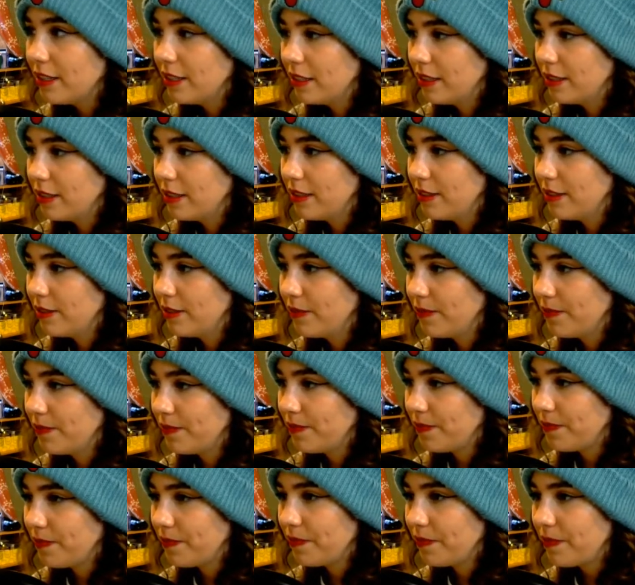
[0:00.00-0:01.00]

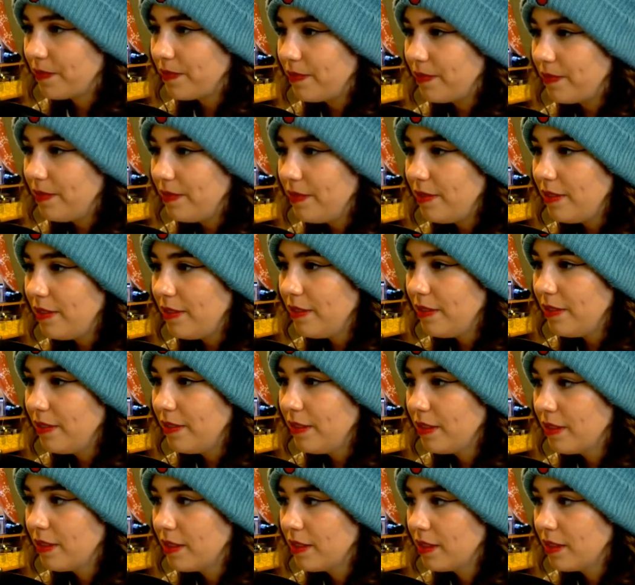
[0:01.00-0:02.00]

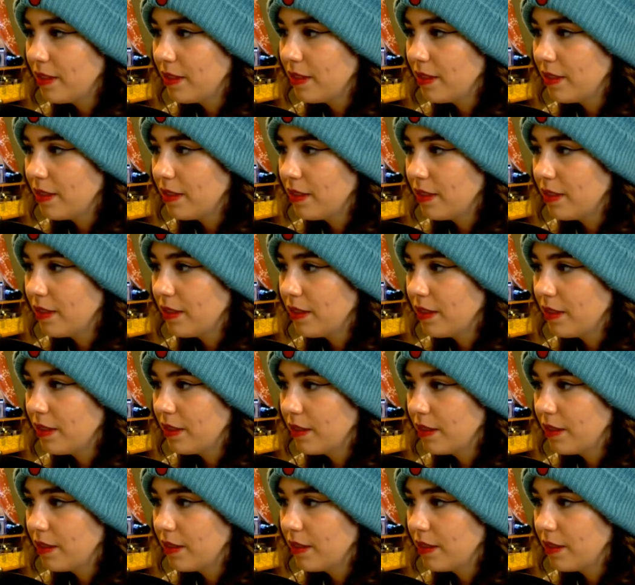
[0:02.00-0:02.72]
(no one is talking)